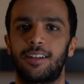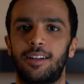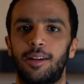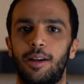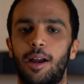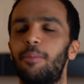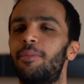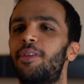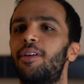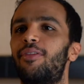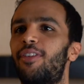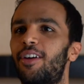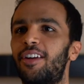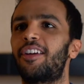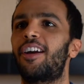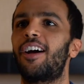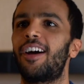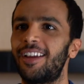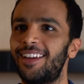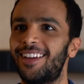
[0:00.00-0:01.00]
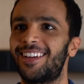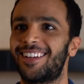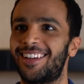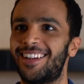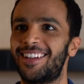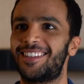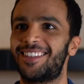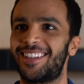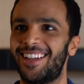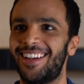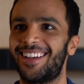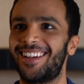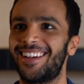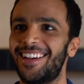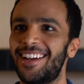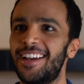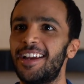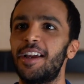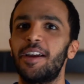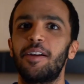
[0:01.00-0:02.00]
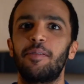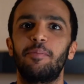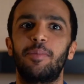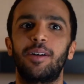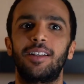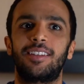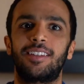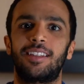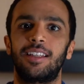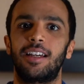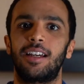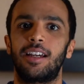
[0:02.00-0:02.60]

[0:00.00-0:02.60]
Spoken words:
I'm the fun guy, let's say. But